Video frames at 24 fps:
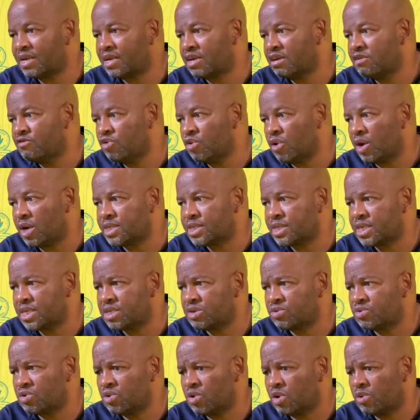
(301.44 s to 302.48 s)
give you
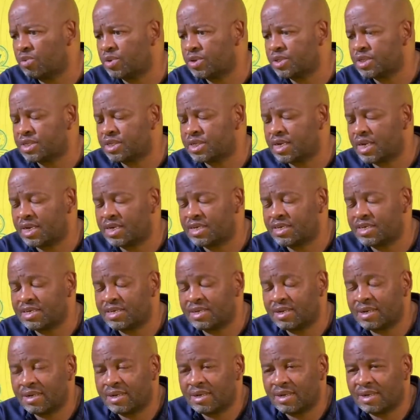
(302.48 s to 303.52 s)
access to the opposite side.
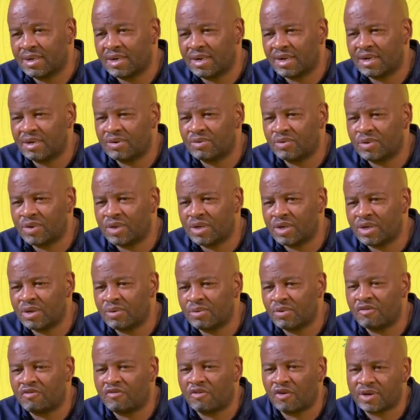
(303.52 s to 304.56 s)
And
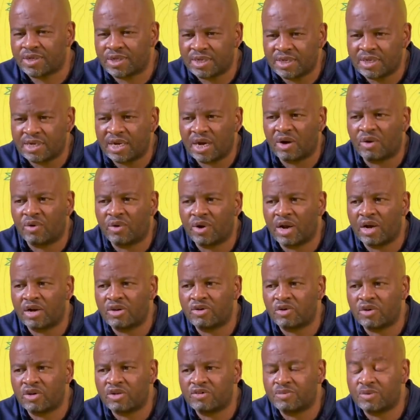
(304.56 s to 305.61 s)
we forced the diagonal
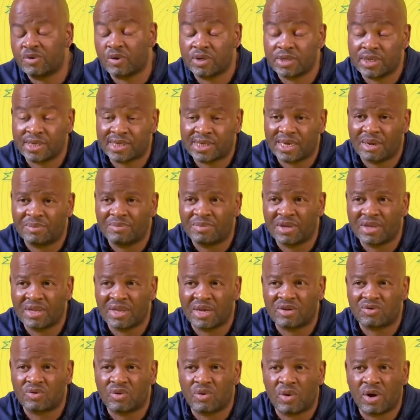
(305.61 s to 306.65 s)
dodge because it's something
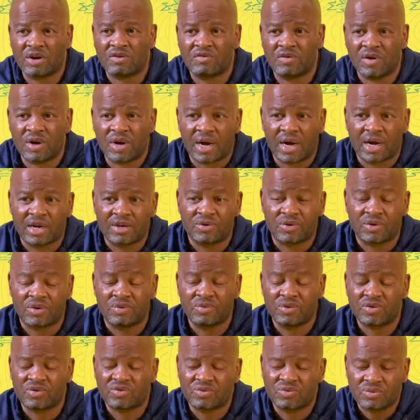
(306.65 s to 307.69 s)
that we worked very hard
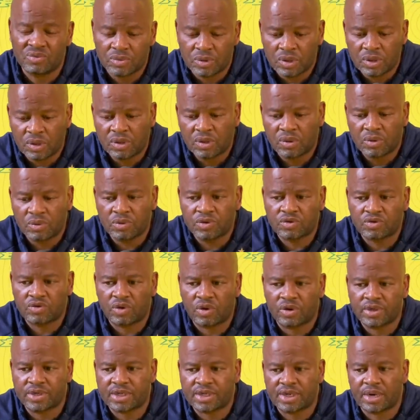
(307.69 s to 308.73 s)
on. We
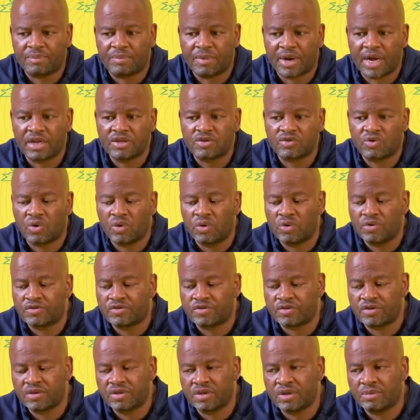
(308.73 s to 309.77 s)
scored some nice
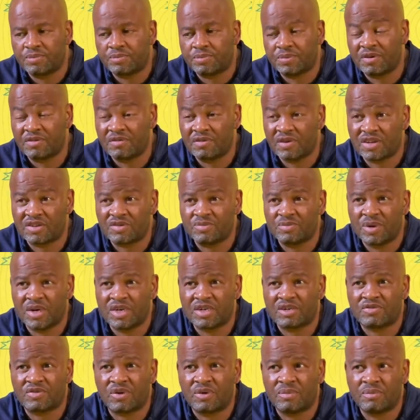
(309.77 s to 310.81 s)
goals in the previous
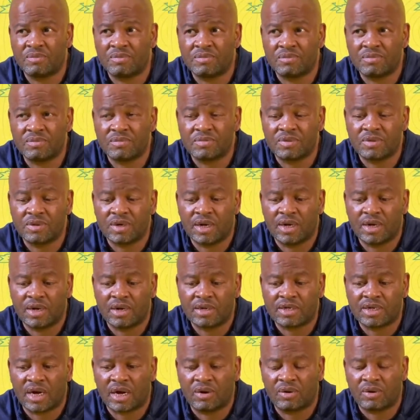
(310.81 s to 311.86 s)
match from
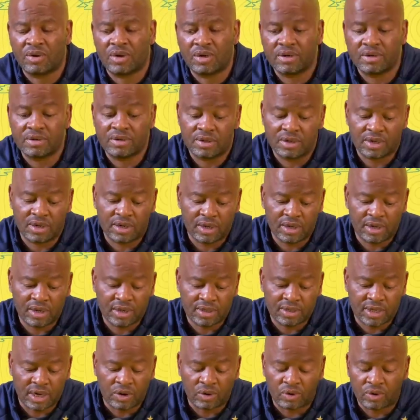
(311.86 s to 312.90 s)
diagonal
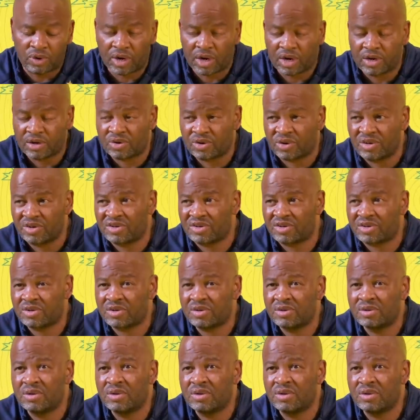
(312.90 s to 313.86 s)
dodge.